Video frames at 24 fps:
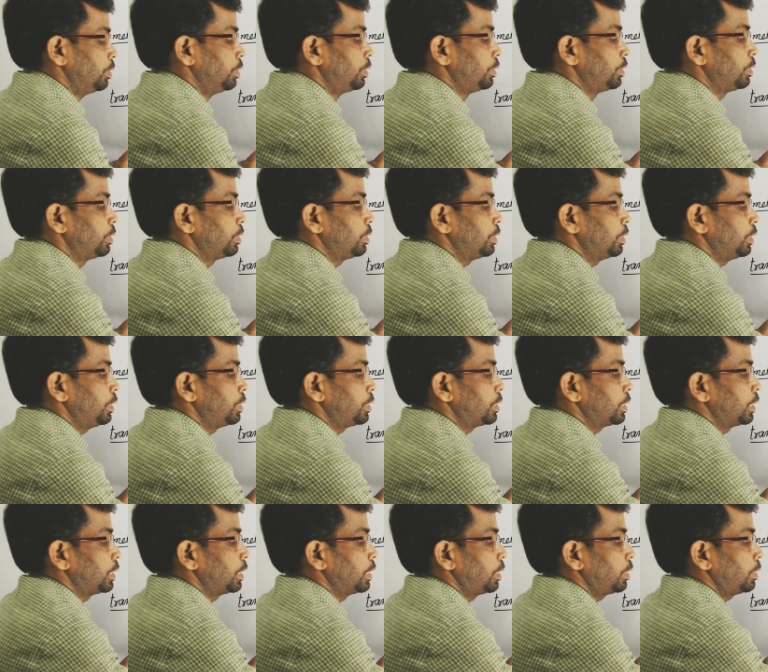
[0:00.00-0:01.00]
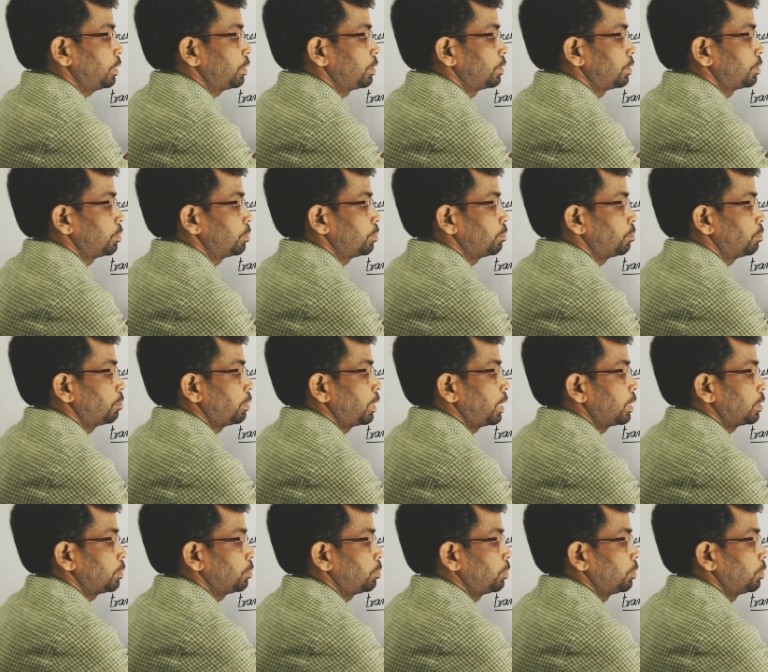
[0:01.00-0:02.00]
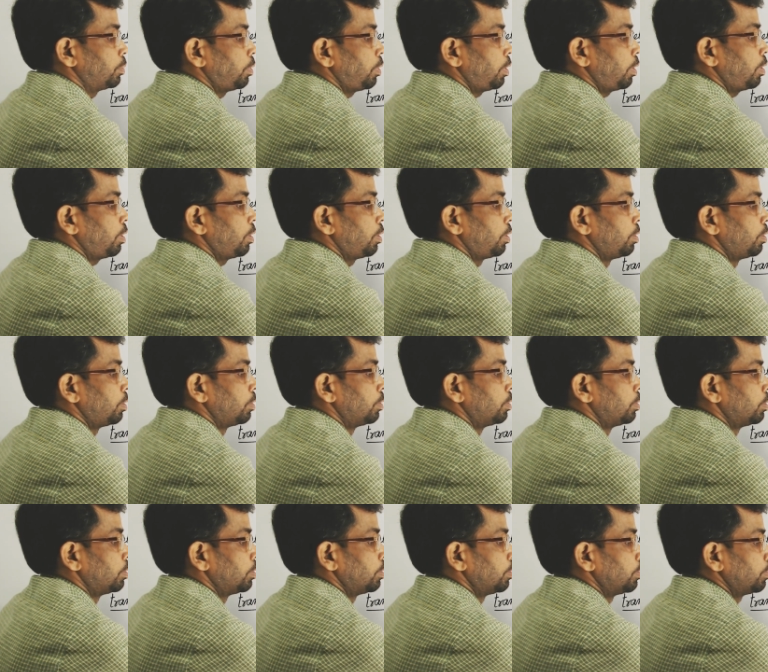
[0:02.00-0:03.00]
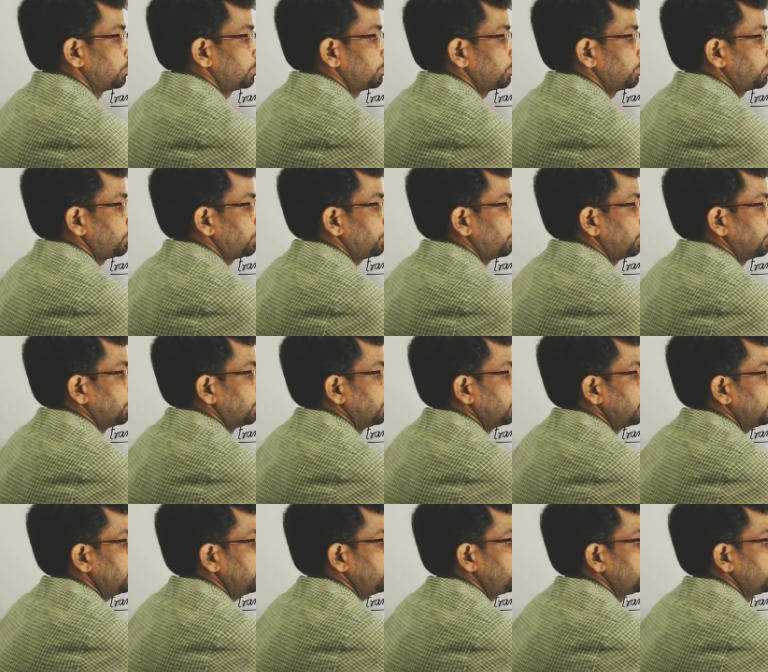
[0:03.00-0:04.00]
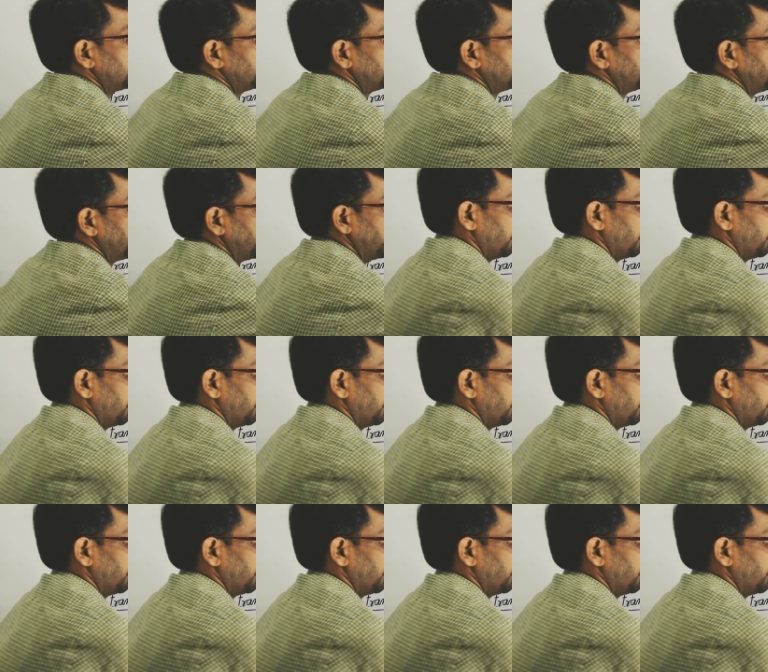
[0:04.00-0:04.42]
is a multiple of 4.